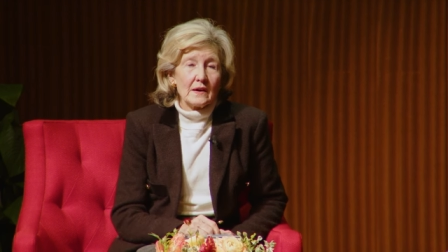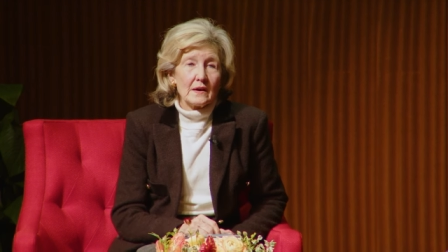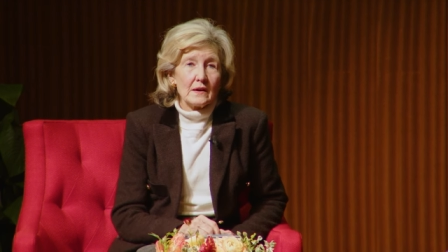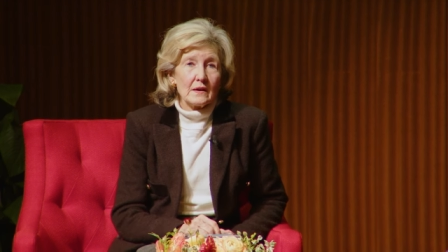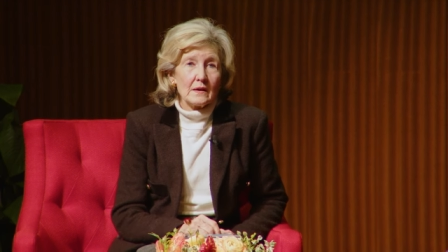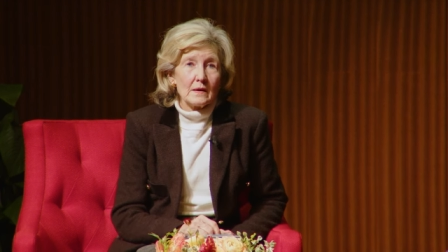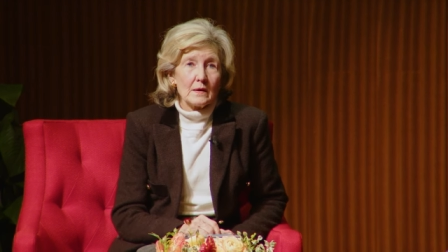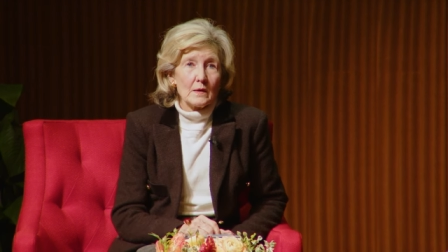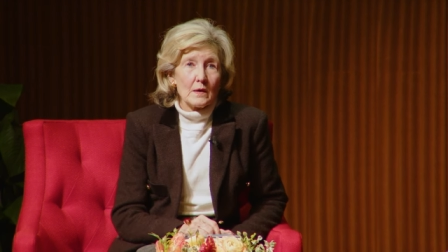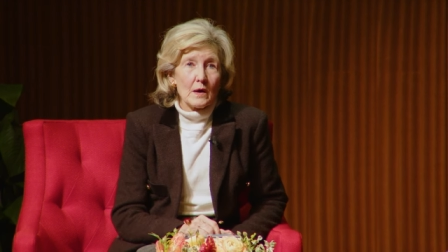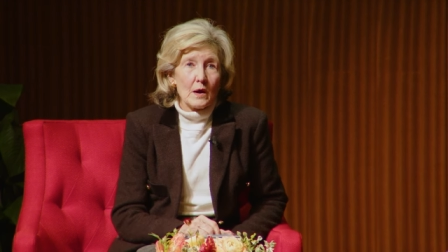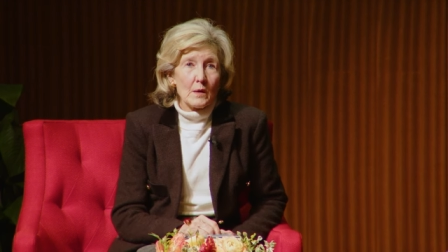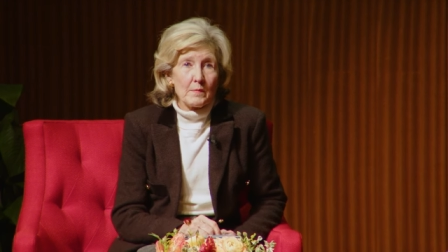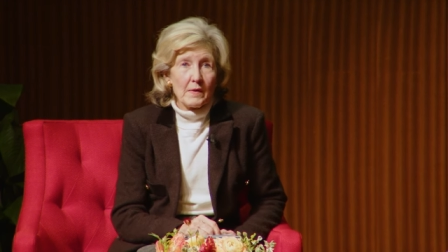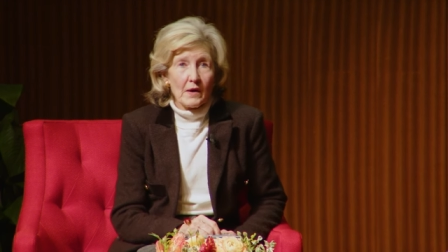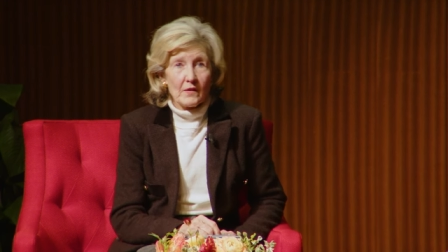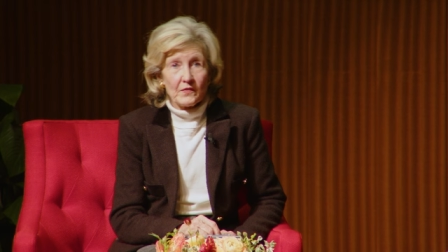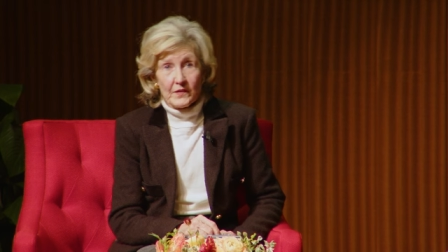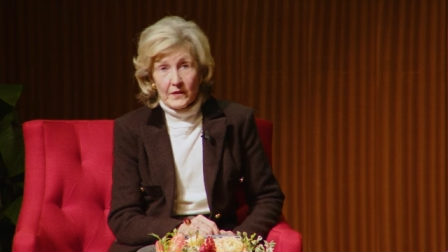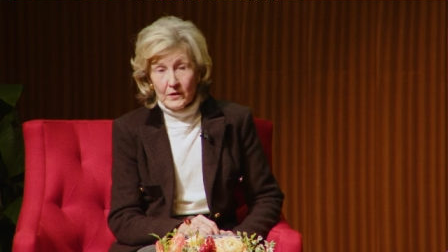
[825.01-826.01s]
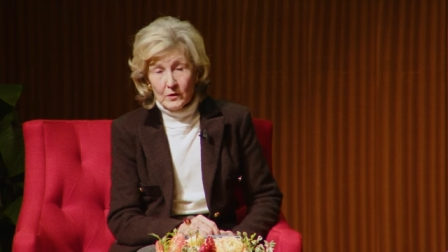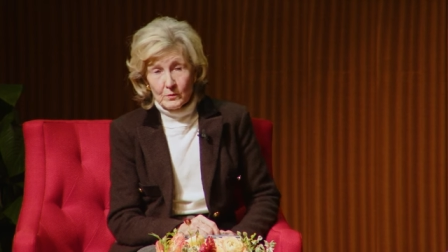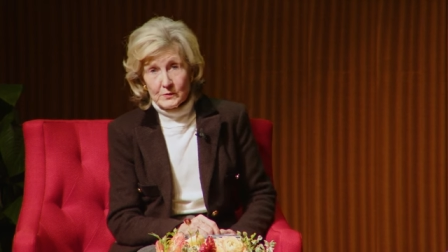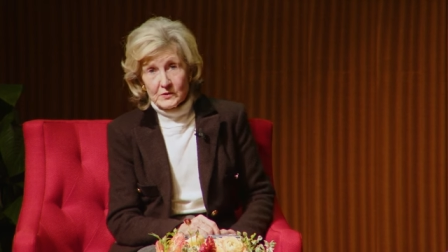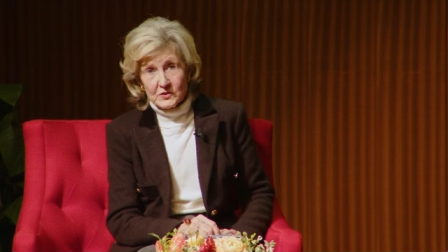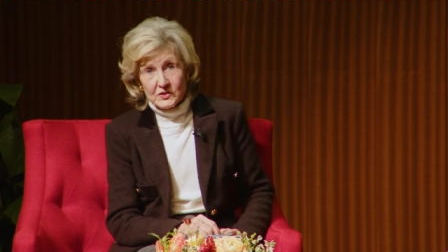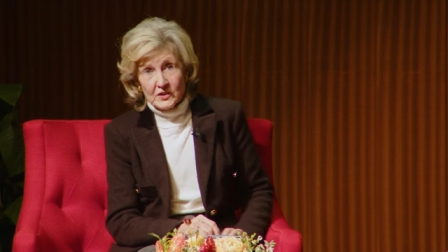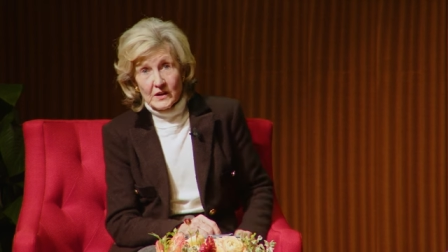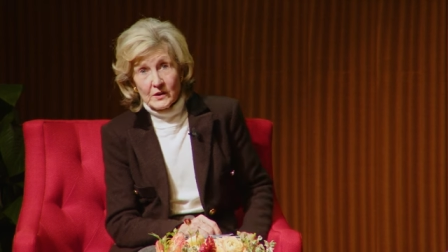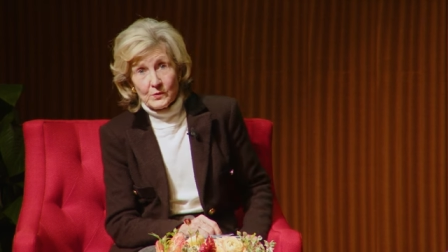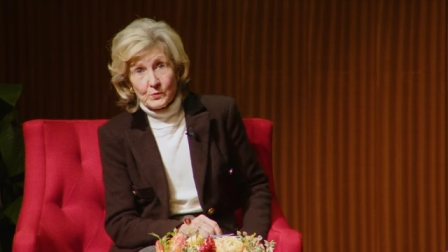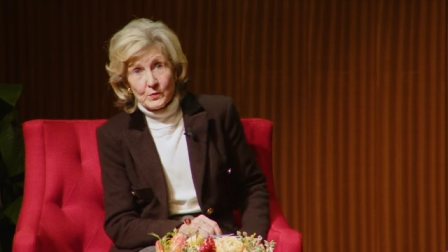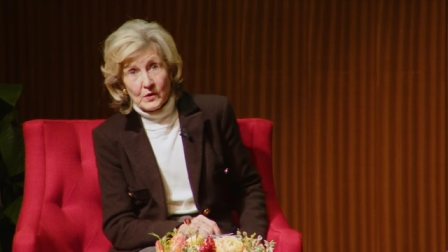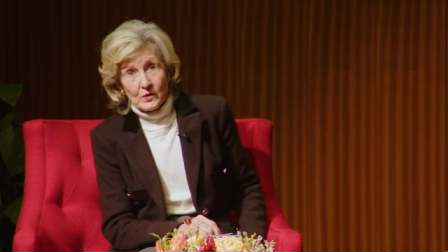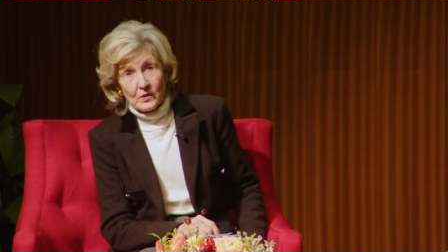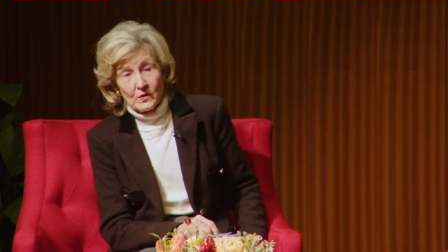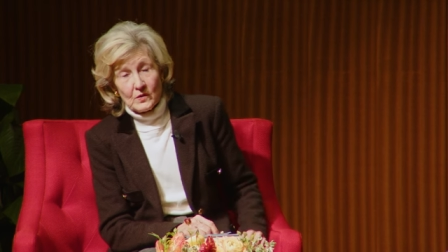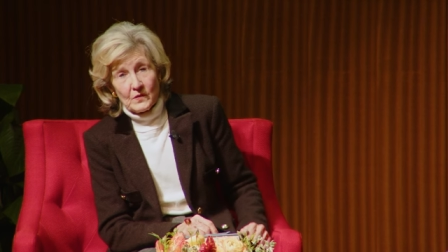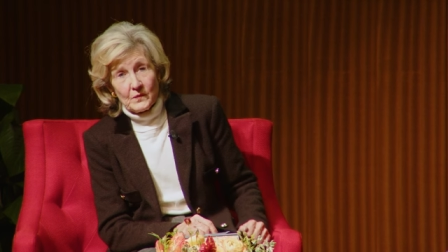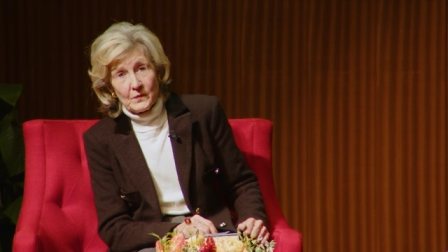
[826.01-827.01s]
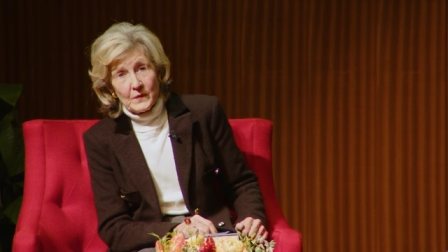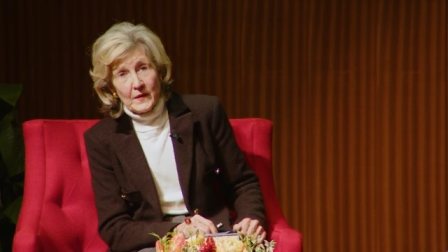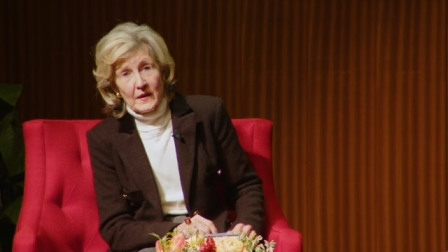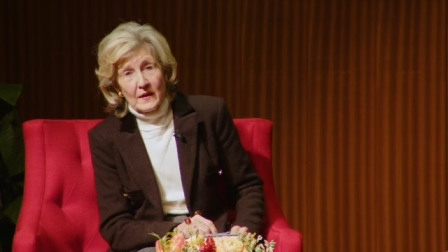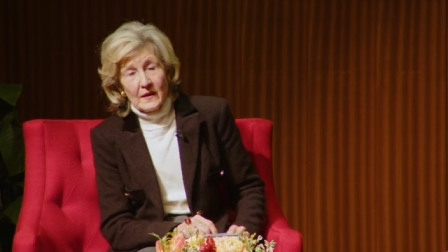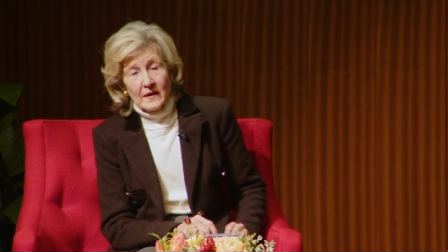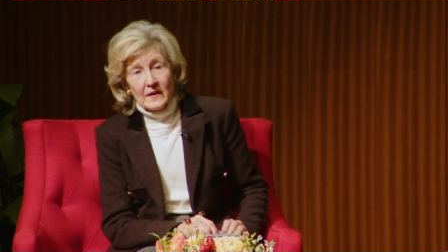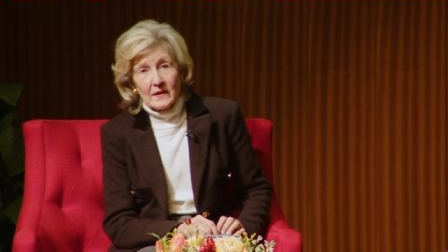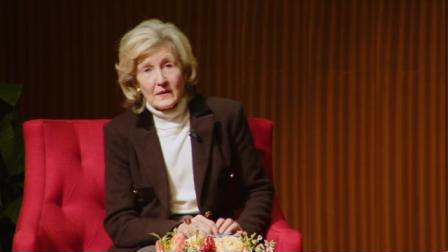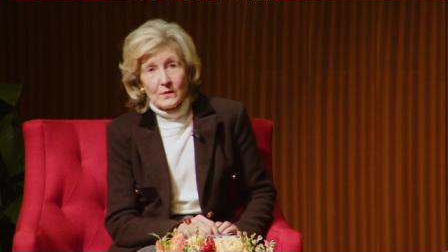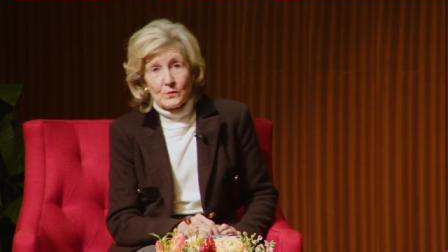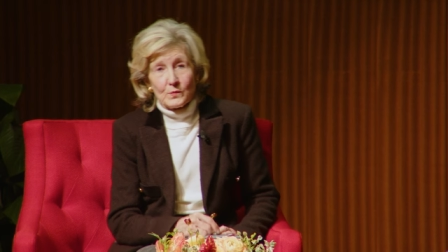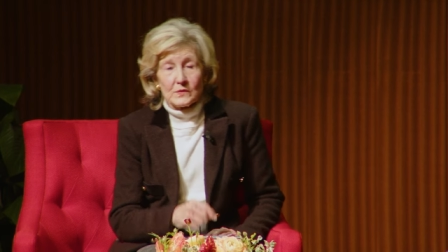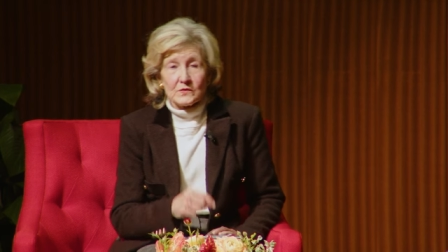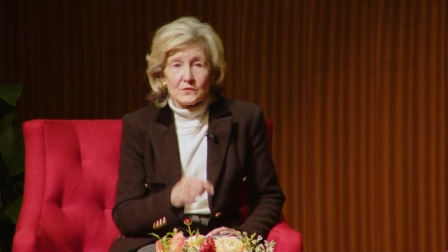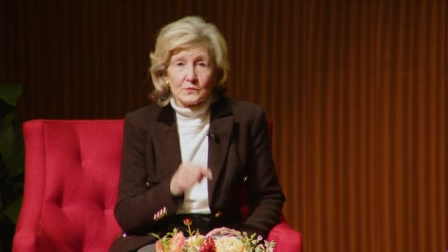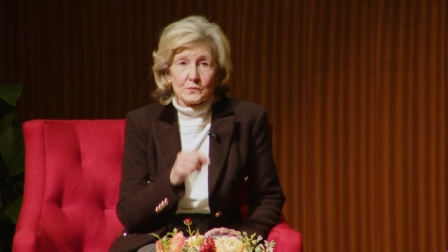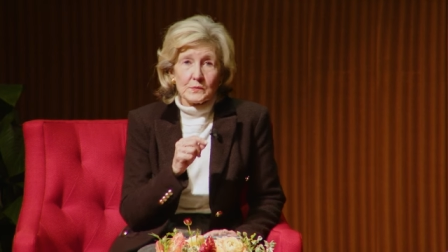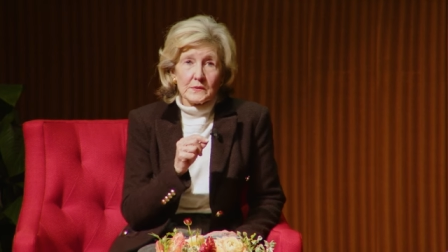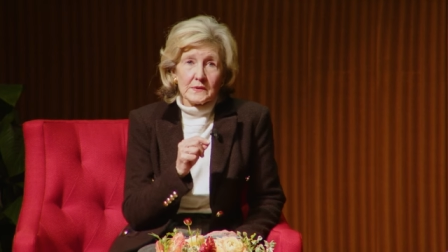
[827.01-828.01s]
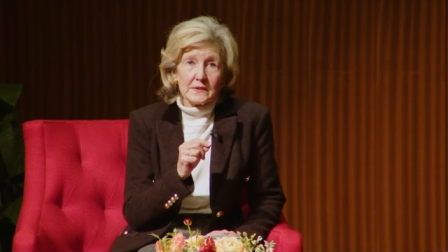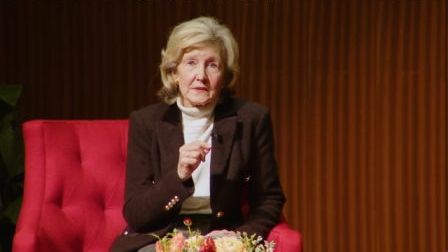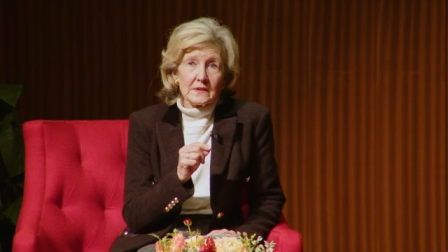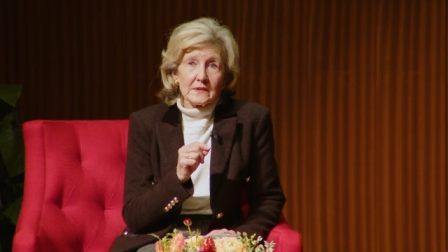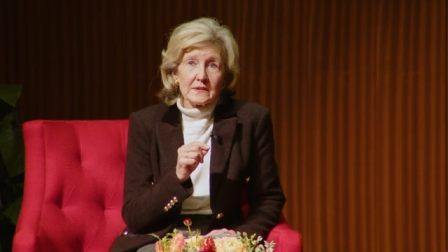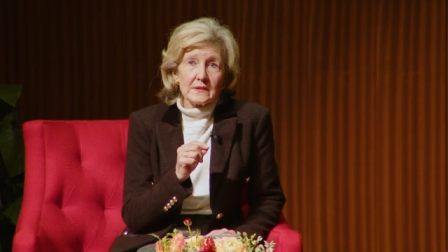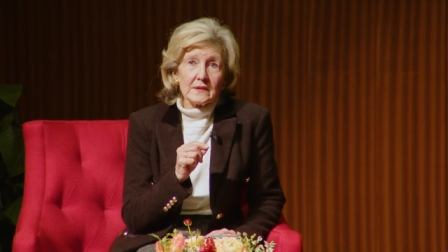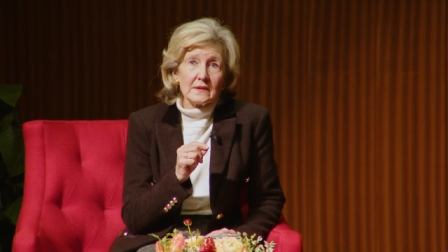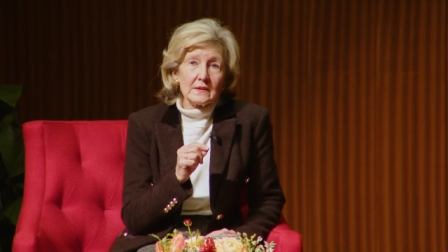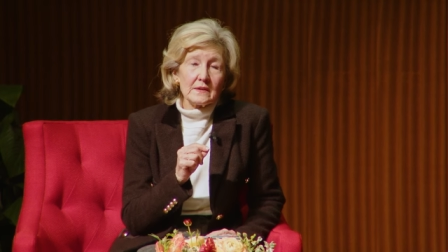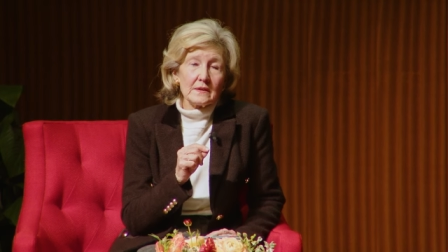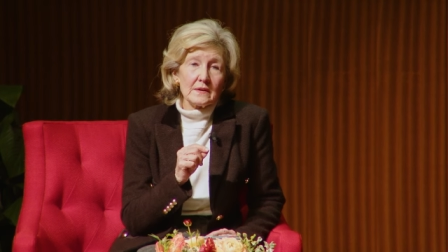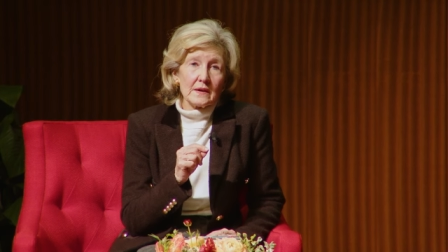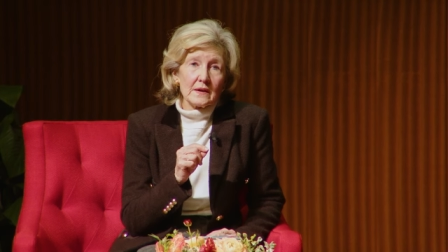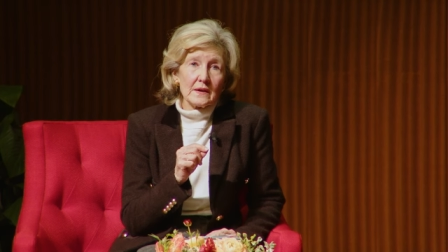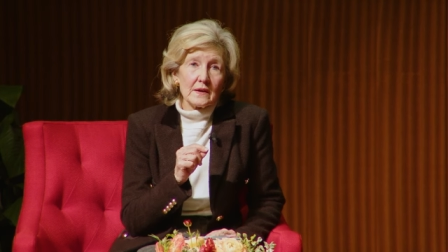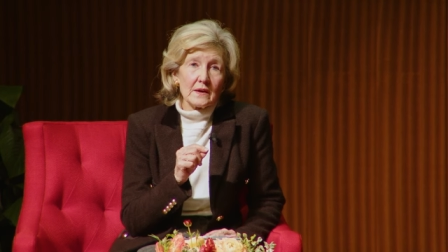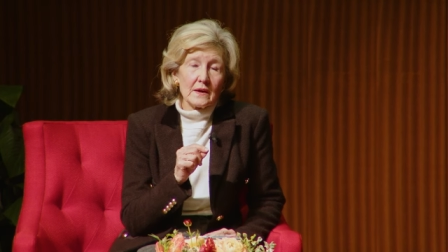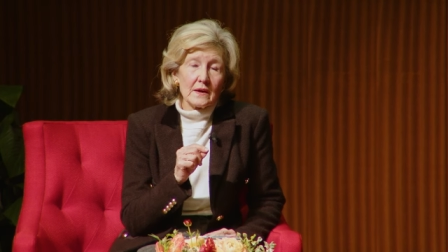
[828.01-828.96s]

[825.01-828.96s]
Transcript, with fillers: uh, about the LBJ role, it was really